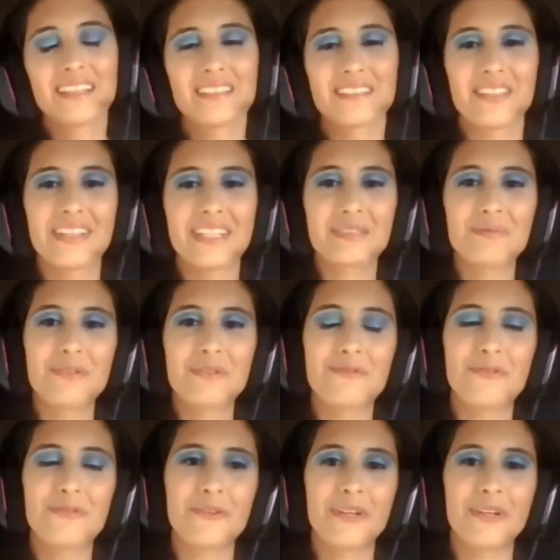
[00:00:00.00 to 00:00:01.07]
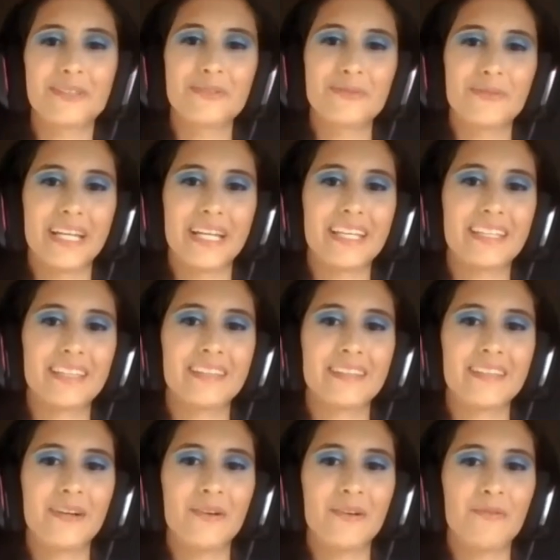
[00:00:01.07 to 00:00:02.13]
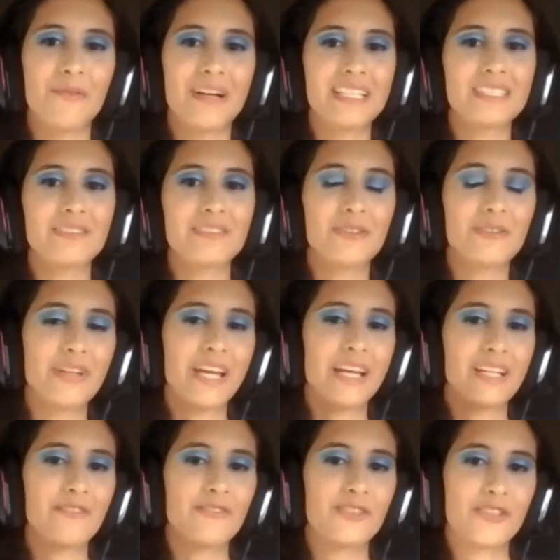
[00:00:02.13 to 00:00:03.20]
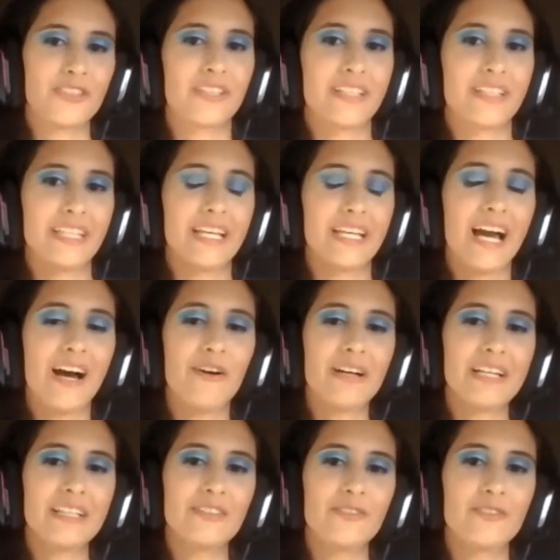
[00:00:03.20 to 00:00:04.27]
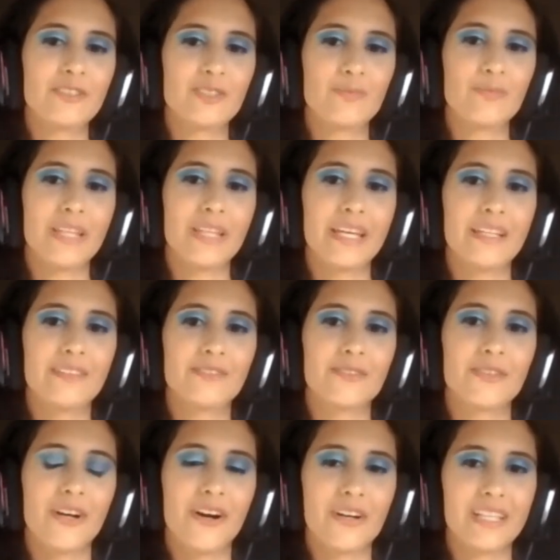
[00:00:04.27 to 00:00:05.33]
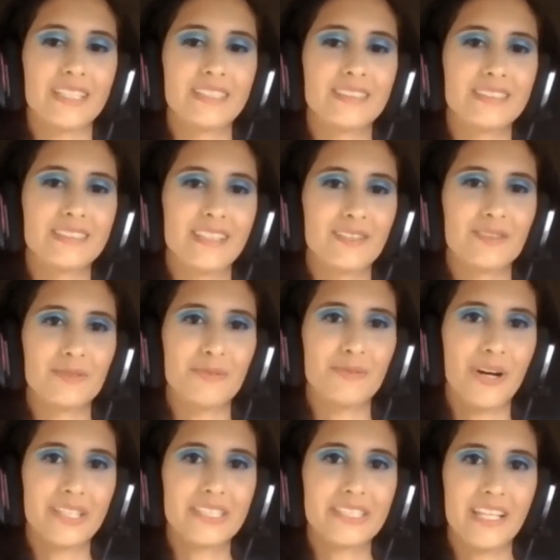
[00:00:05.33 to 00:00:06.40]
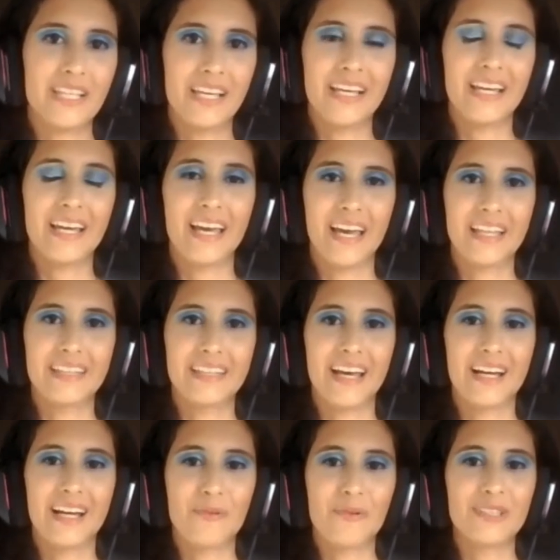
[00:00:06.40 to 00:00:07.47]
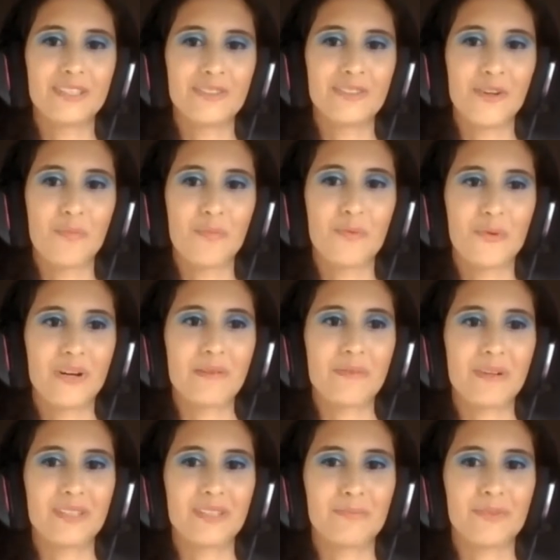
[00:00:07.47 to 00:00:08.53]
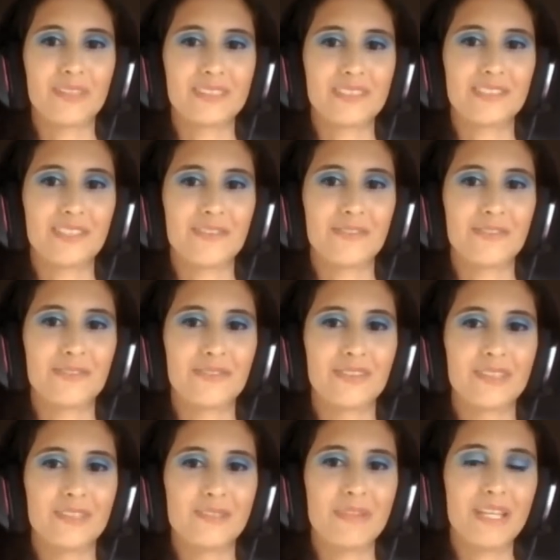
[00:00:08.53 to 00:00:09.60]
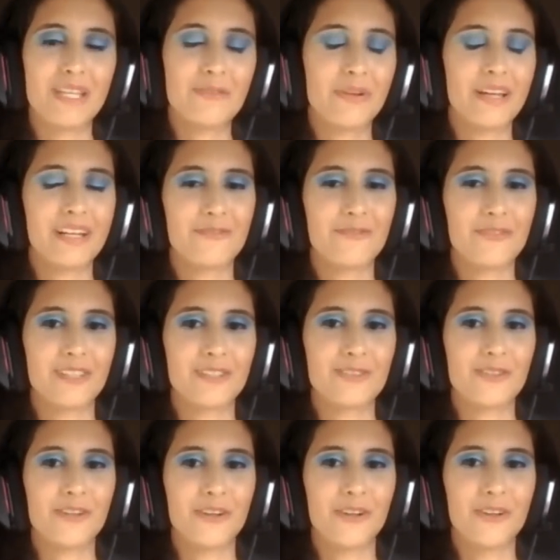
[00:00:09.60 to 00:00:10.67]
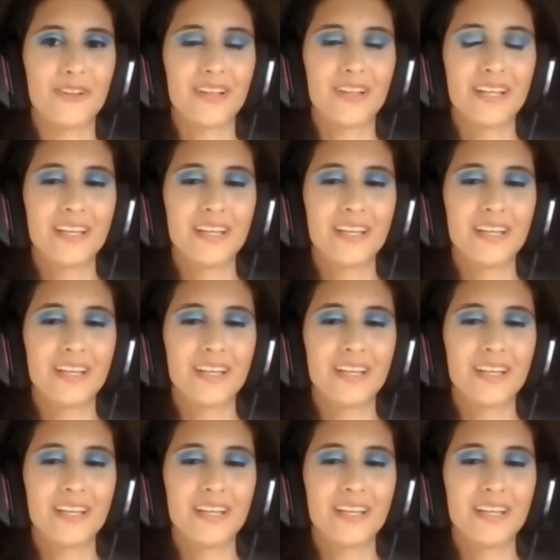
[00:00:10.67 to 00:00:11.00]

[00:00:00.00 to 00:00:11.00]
So let's move forward with, what is creative journaling? How can you explain to our audience that is watching and want to know more about the process of being creative with a journal?